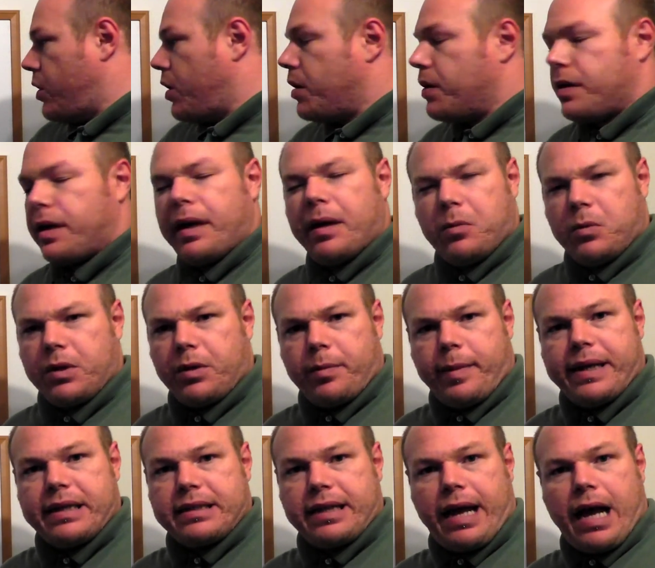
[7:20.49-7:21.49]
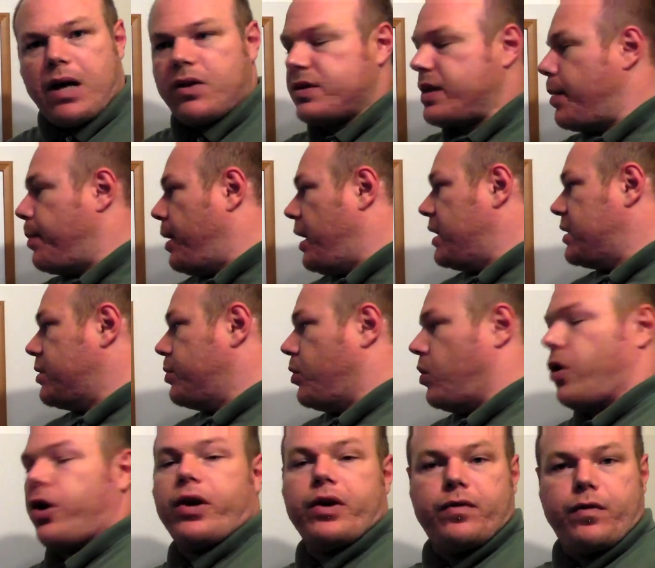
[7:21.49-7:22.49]
Well, you might say, how is that
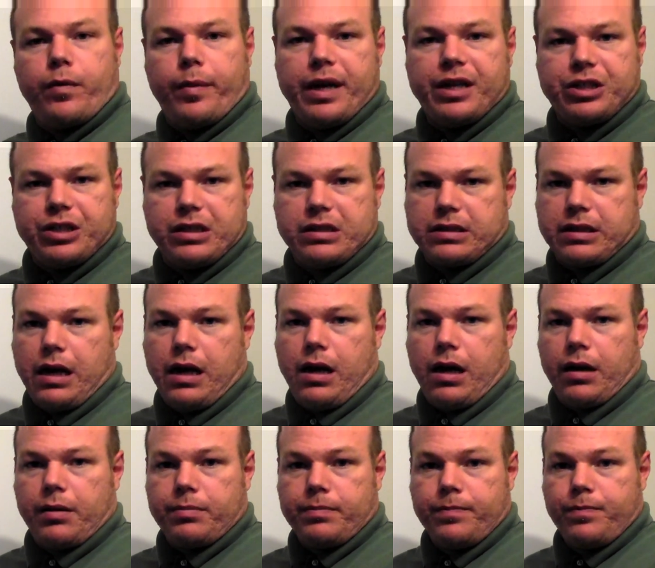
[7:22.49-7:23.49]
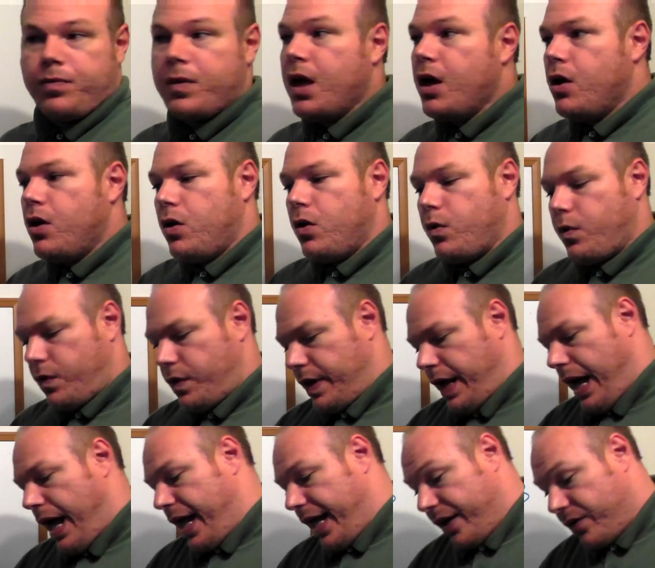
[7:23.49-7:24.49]
possible? Our information is gone
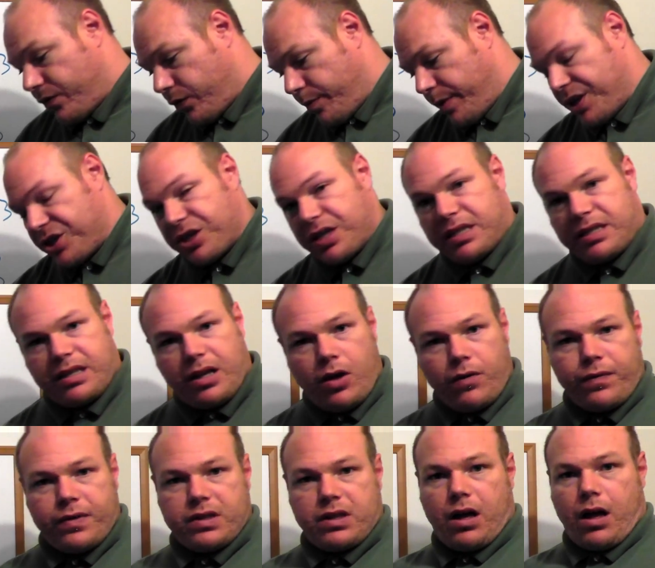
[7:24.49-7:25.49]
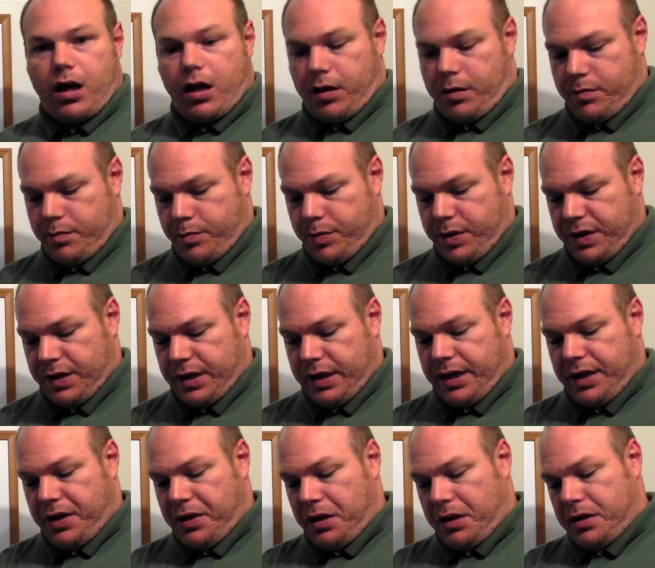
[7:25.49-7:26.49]
the information itself is gone, but
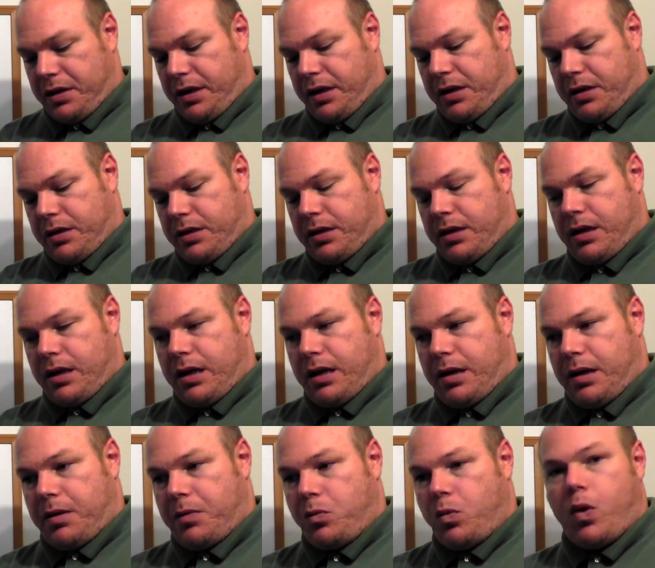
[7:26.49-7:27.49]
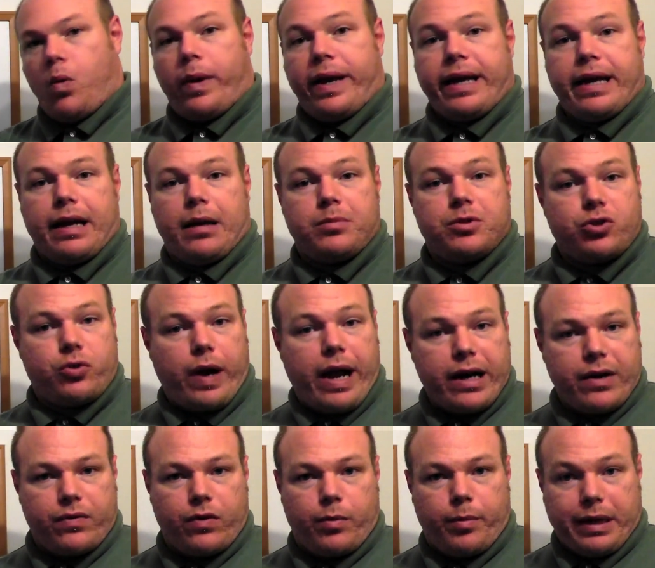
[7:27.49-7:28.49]
the uh, what we can
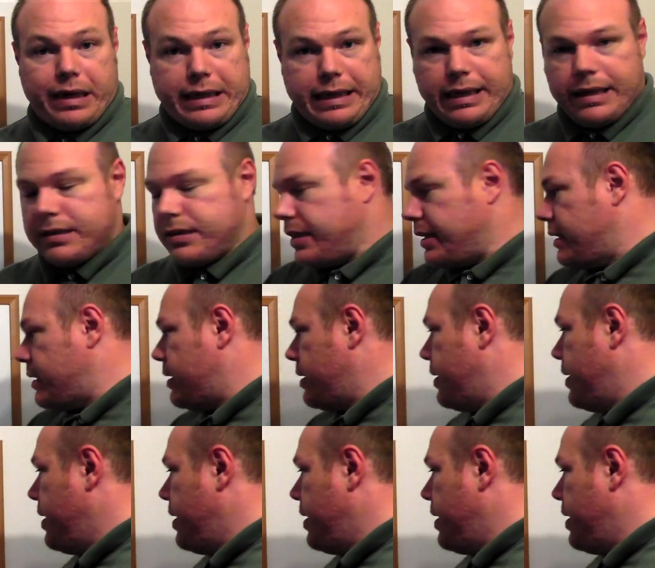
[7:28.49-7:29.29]
abstract from it isn't.